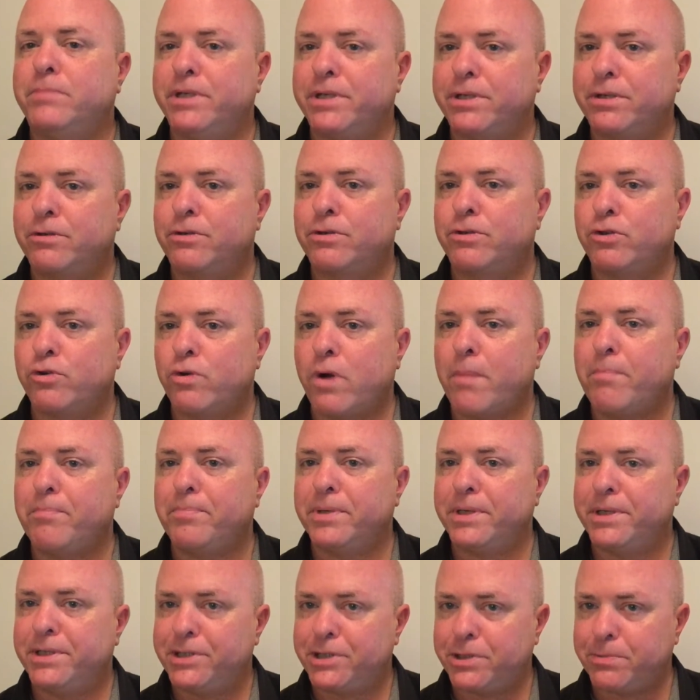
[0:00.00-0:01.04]
but grew up
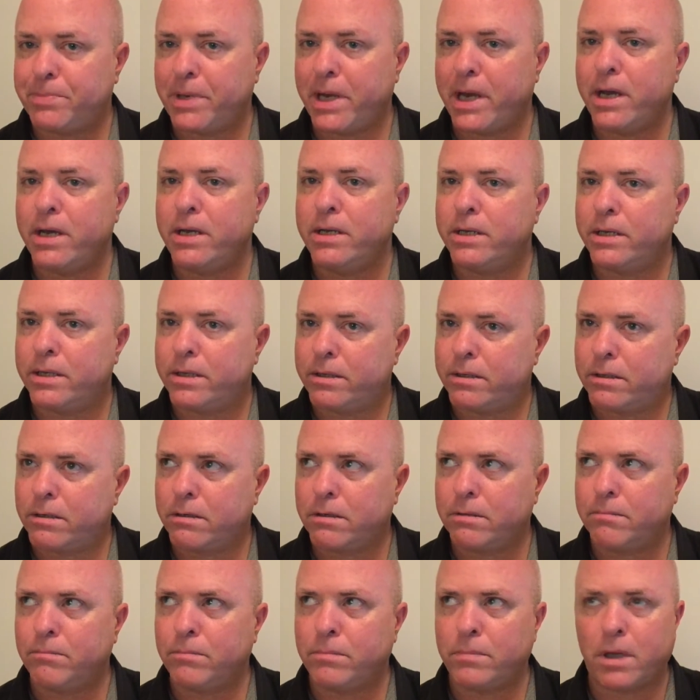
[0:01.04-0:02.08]
in Japan, and
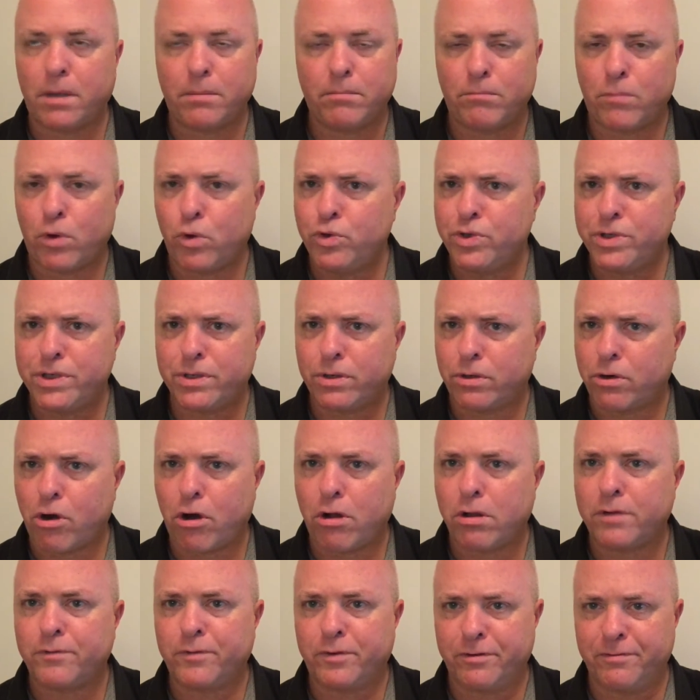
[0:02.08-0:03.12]
most or
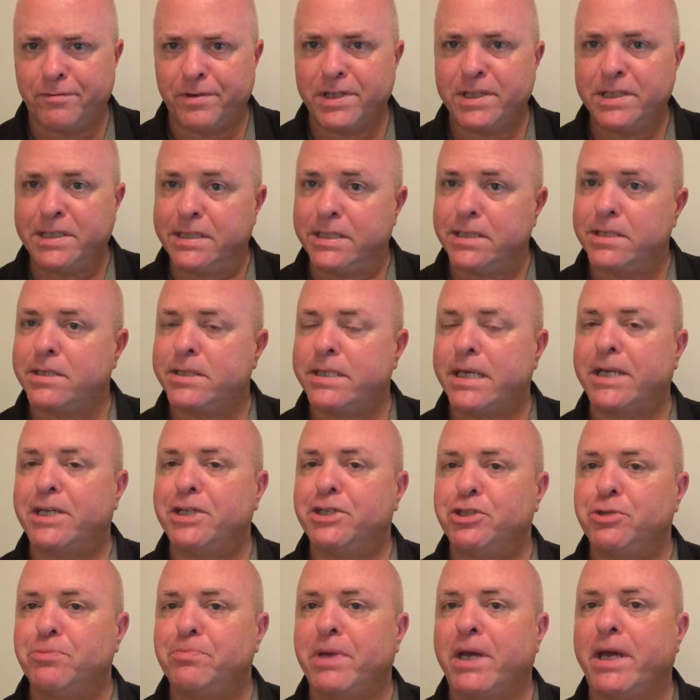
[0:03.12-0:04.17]
all of her fiction is set in
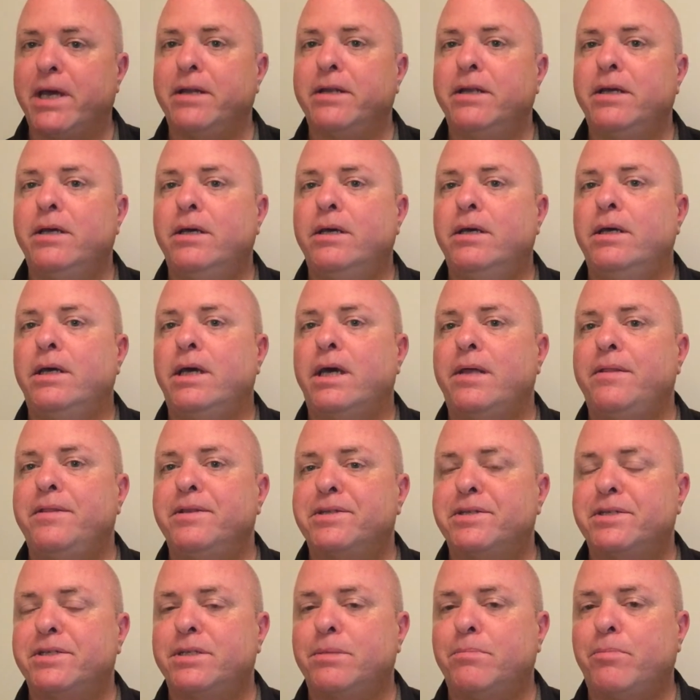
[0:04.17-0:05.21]
Japan. And
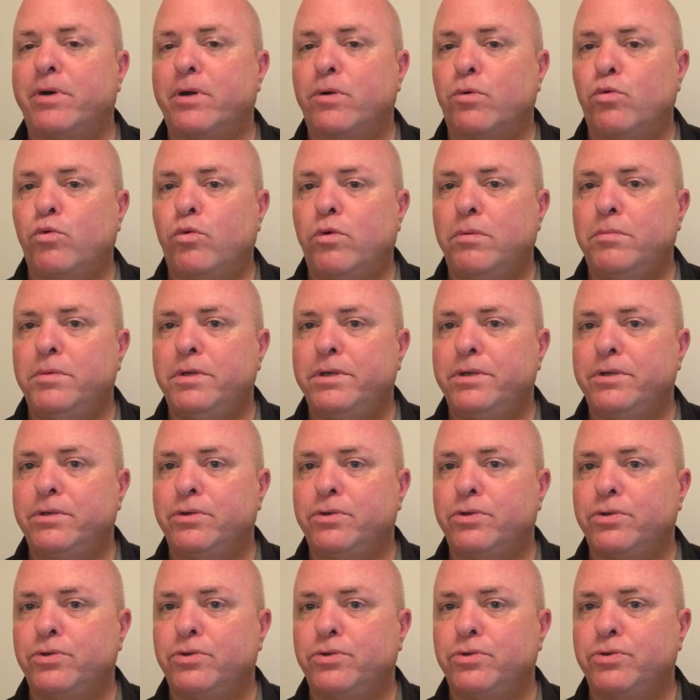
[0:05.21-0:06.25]
this is about a woman
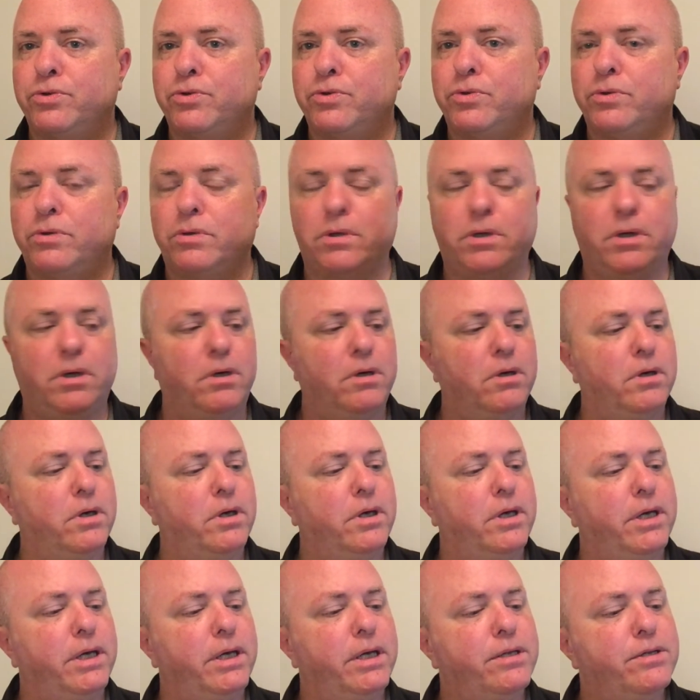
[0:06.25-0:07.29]
who
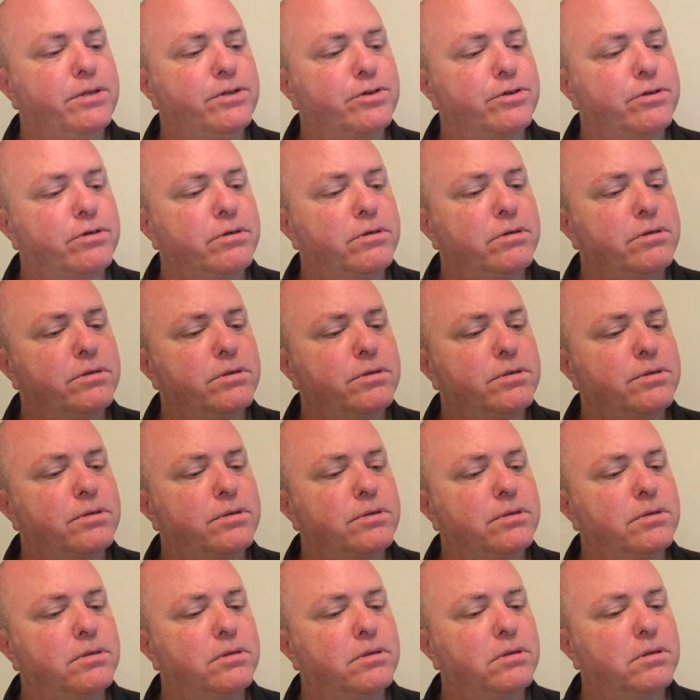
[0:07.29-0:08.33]

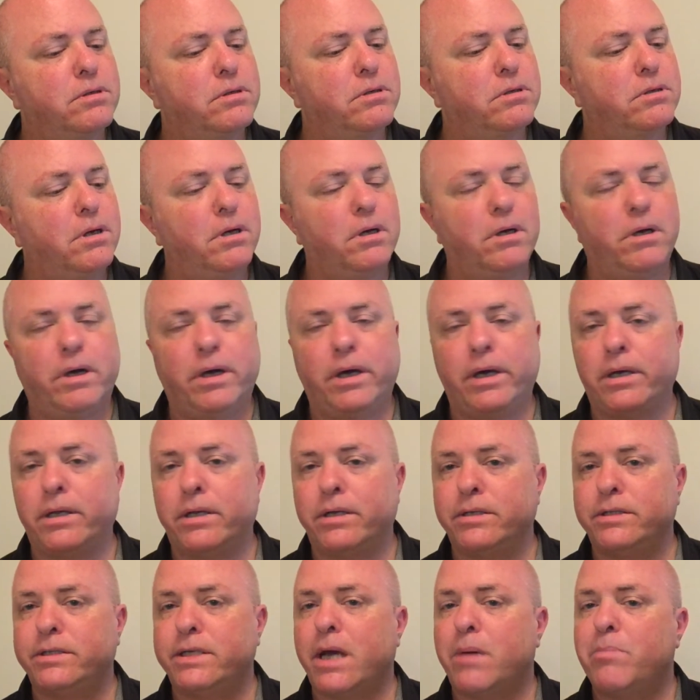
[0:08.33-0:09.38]
interns in
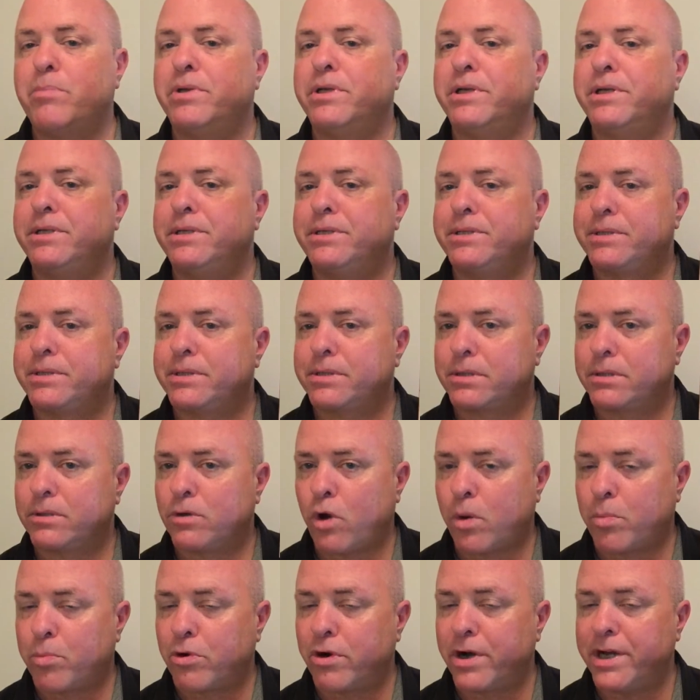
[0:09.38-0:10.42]
a Japanese
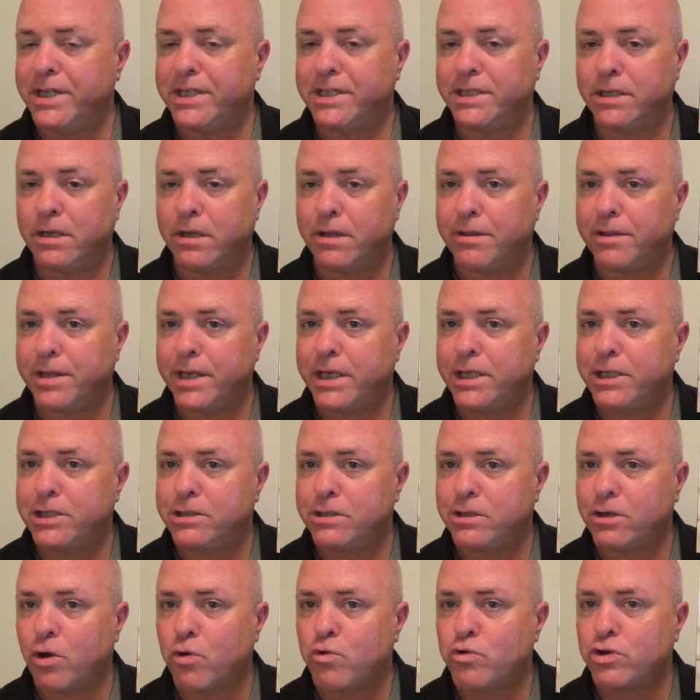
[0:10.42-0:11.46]
corporation, and things
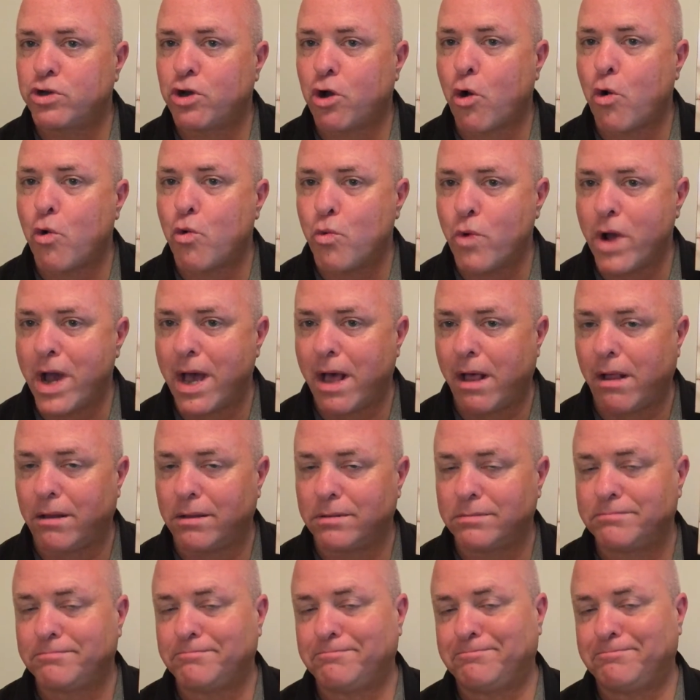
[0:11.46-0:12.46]
don't go well.